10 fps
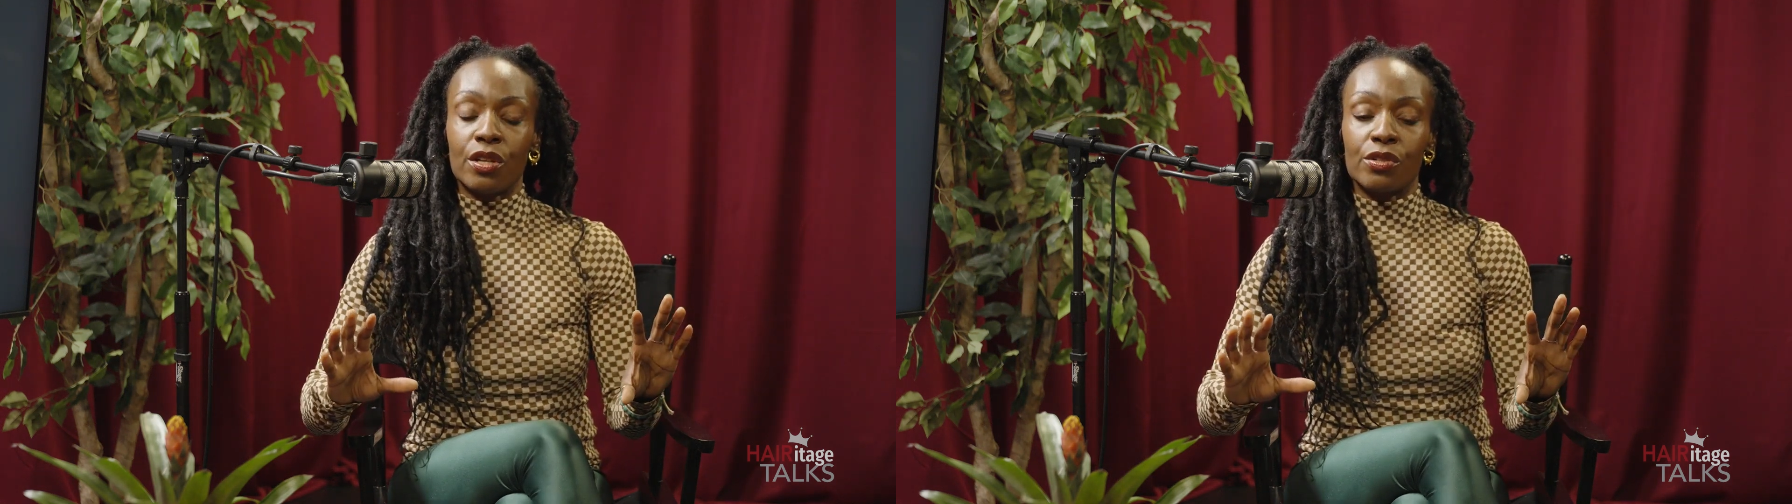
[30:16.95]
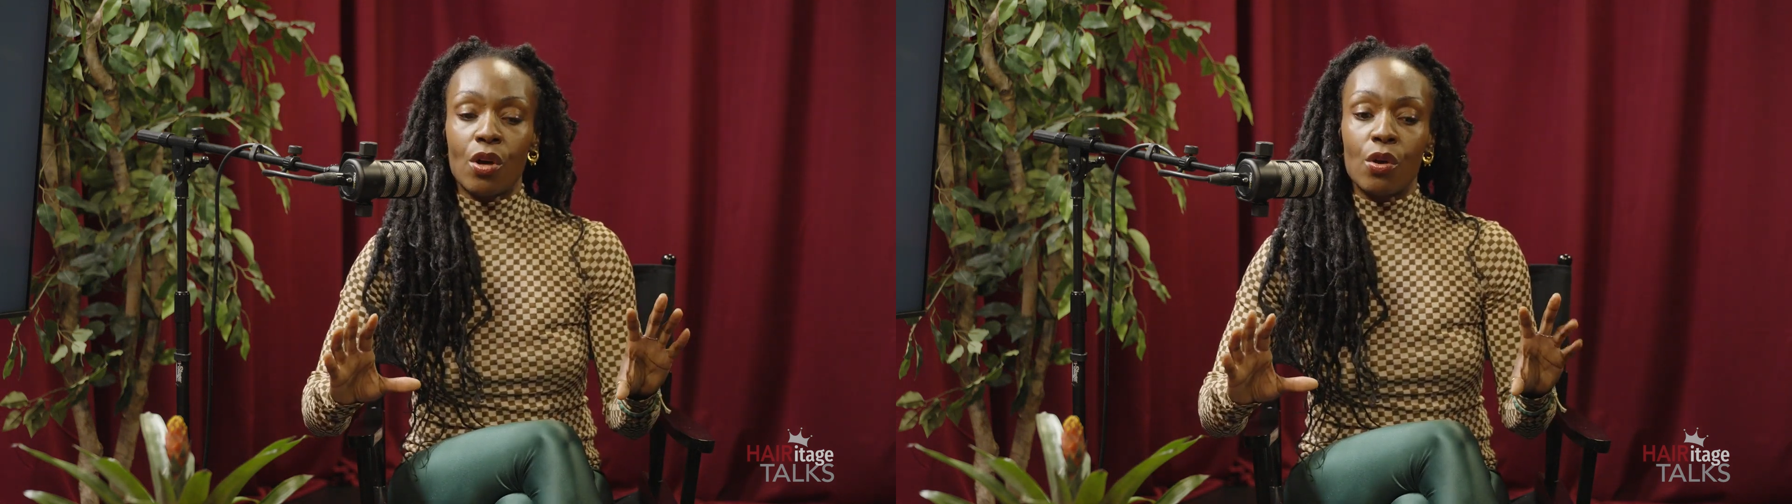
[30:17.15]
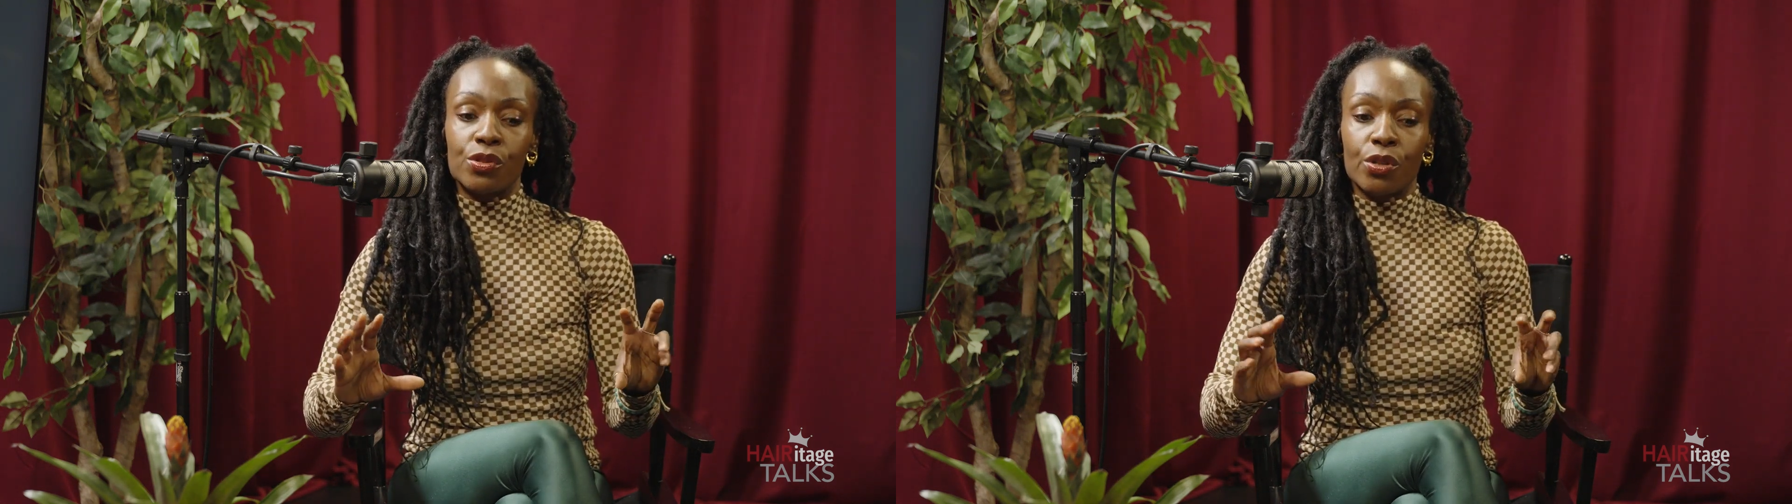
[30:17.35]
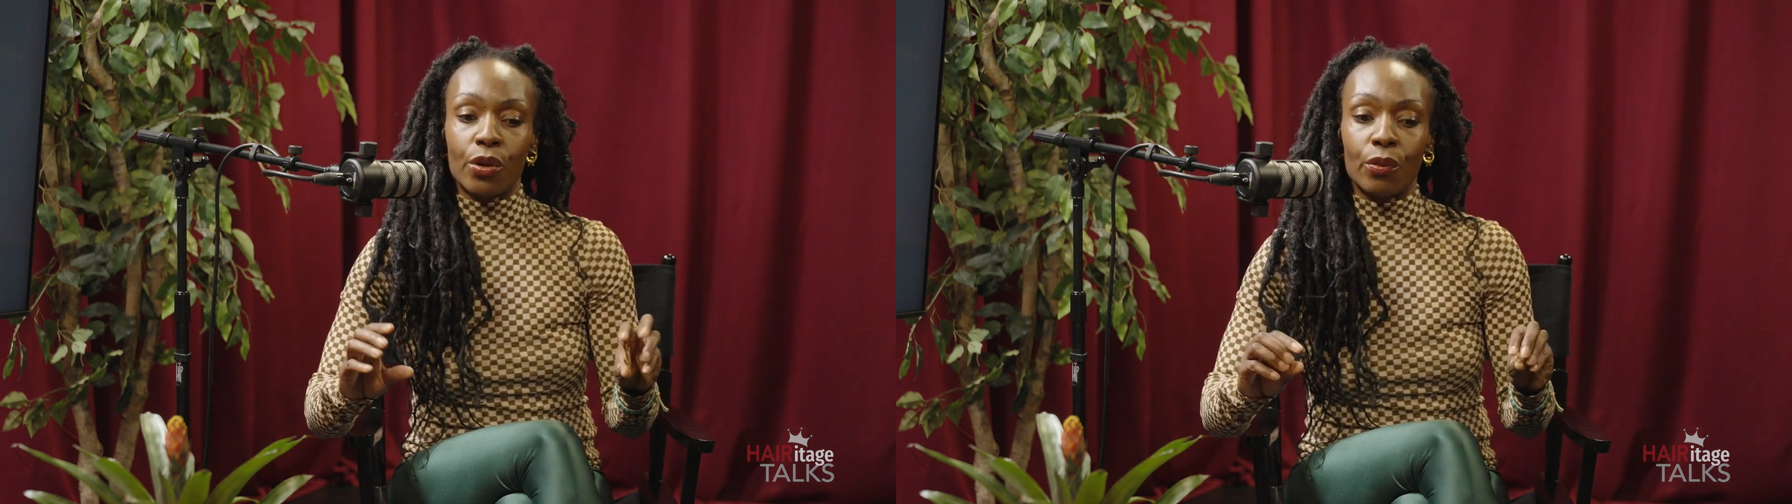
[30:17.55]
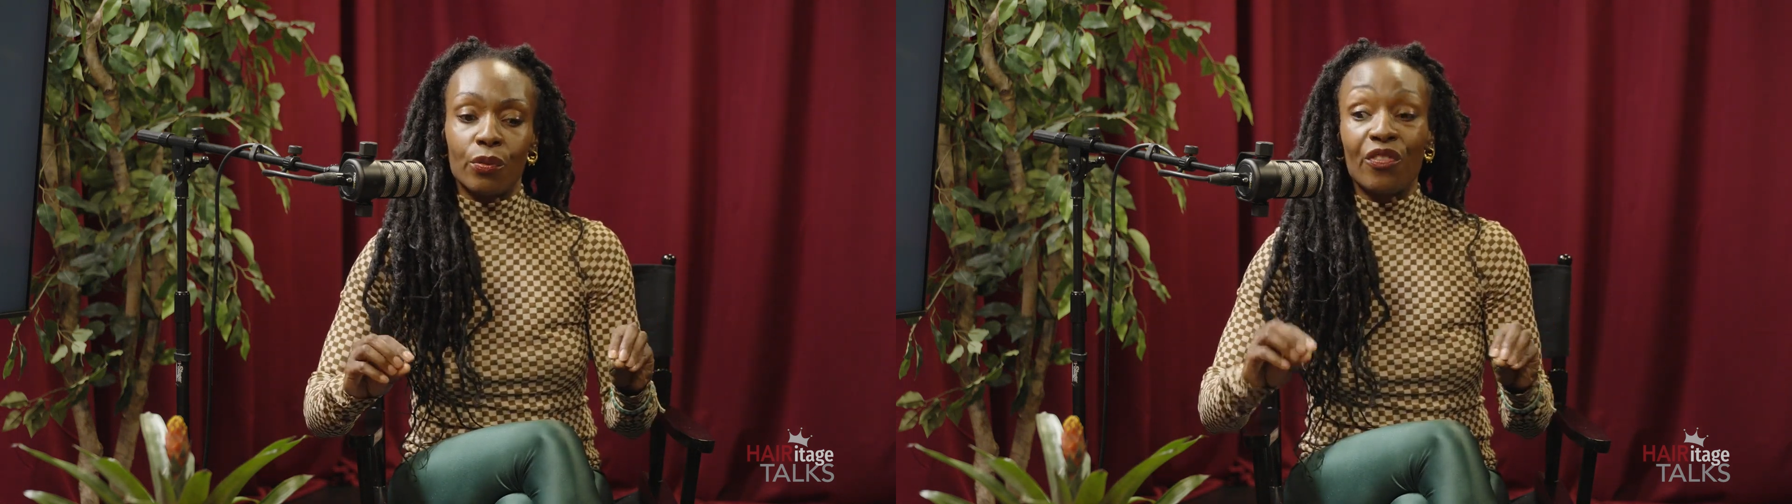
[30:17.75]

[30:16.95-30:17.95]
there's also